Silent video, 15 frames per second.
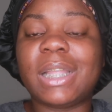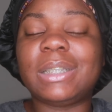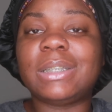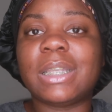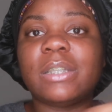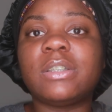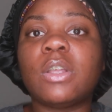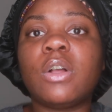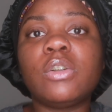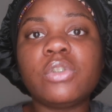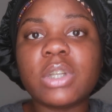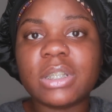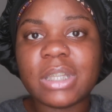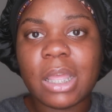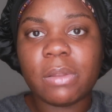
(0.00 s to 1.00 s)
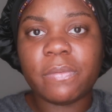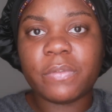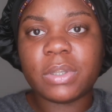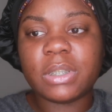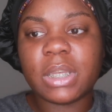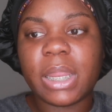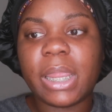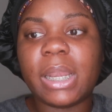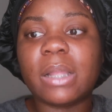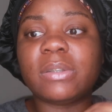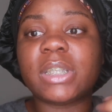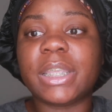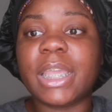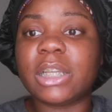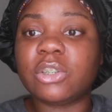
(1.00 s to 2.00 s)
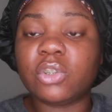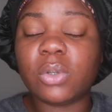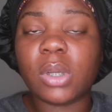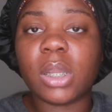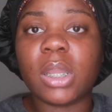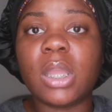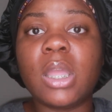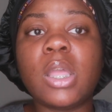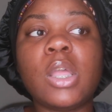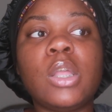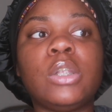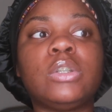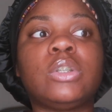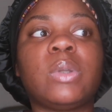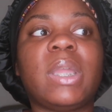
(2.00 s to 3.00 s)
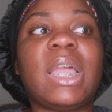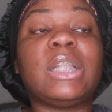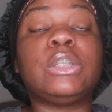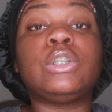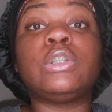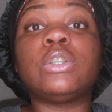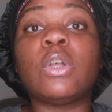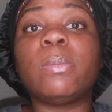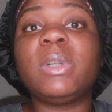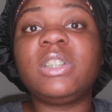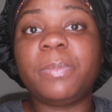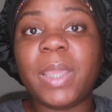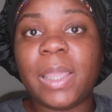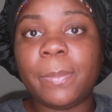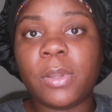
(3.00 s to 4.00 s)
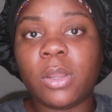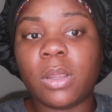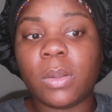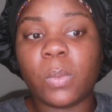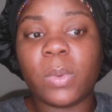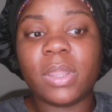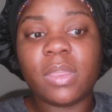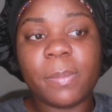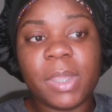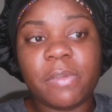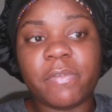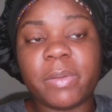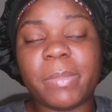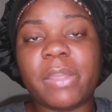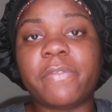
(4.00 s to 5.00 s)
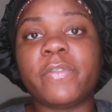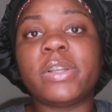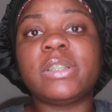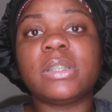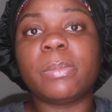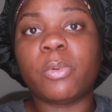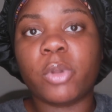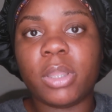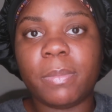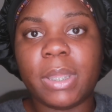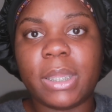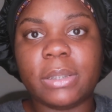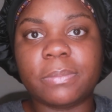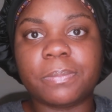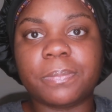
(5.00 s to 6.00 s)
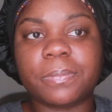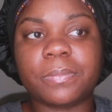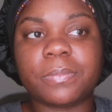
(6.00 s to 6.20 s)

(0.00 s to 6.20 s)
that says the ultrasound for today and i was like yeah sure so i had so much paper with me from my first appointment